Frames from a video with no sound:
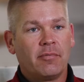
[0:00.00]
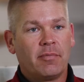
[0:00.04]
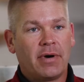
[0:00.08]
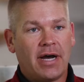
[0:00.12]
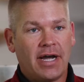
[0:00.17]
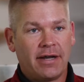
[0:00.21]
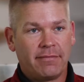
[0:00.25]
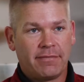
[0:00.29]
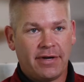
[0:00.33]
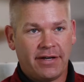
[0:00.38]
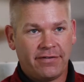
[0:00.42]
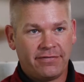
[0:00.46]

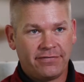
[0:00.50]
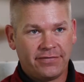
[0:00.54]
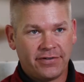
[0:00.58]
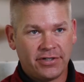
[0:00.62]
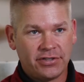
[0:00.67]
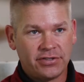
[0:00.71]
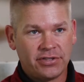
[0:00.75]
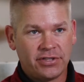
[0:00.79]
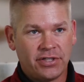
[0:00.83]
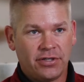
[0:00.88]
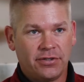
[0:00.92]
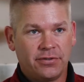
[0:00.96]
buying my
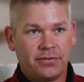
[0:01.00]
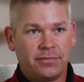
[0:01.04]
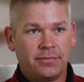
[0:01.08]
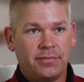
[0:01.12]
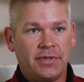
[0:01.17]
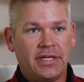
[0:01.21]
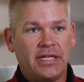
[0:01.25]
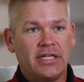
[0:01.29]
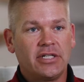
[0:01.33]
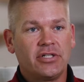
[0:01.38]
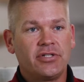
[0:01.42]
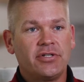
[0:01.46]
first home
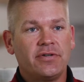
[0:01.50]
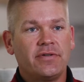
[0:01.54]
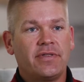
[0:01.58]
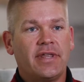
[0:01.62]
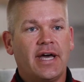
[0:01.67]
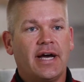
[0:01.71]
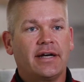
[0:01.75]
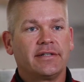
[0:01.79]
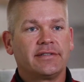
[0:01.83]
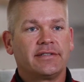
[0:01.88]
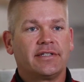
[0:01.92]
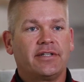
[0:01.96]
in
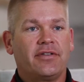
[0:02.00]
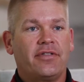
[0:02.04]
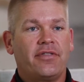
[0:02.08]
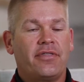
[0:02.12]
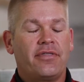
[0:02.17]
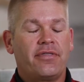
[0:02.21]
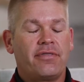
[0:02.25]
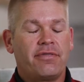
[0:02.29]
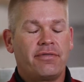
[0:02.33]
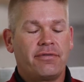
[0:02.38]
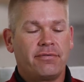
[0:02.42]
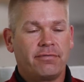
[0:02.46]

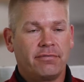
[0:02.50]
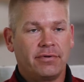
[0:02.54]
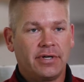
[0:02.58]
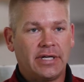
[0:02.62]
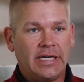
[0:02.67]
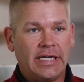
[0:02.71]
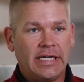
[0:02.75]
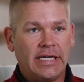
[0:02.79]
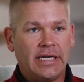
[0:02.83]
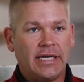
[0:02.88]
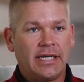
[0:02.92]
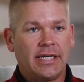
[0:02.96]

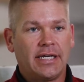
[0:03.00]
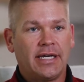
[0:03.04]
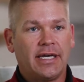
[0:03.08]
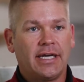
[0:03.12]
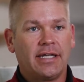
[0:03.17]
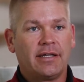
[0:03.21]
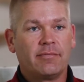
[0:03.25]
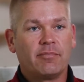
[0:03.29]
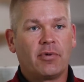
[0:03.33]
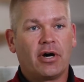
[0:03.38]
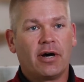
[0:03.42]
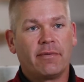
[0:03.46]
2003
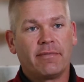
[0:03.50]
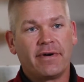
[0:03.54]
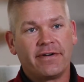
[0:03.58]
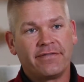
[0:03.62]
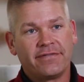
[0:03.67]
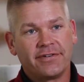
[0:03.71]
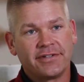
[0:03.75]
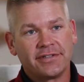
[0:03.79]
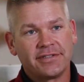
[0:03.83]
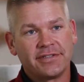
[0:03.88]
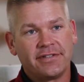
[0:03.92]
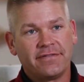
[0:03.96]
and bought my
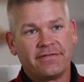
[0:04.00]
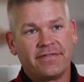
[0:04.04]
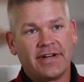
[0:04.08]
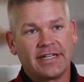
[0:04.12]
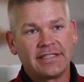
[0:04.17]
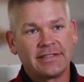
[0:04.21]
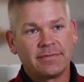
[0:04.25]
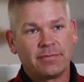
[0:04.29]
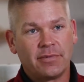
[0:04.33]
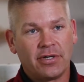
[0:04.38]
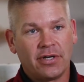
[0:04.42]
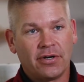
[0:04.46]
first
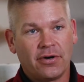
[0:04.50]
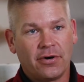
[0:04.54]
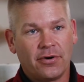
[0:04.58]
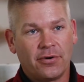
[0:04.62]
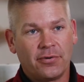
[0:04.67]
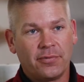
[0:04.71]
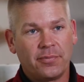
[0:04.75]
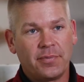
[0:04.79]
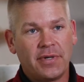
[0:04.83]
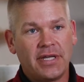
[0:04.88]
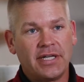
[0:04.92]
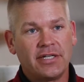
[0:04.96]
investment
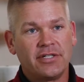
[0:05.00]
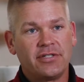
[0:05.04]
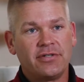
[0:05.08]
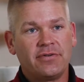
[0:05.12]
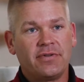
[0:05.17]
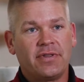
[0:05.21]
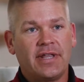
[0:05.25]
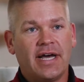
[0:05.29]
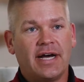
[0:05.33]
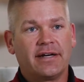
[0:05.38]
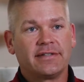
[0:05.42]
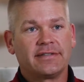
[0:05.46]
home in
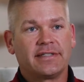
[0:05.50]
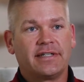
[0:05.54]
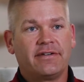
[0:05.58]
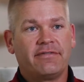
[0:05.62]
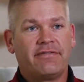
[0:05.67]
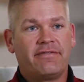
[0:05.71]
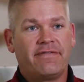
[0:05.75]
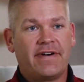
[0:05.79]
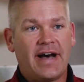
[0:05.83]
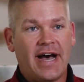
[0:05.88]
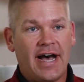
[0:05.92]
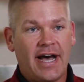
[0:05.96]

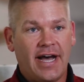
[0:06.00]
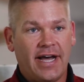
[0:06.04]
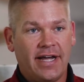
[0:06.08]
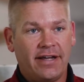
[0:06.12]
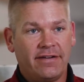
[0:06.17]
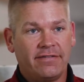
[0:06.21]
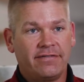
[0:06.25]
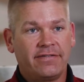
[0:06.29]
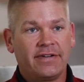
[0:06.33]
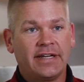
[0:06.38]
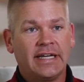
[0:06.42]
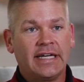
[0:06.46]

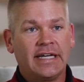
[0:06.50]
2005,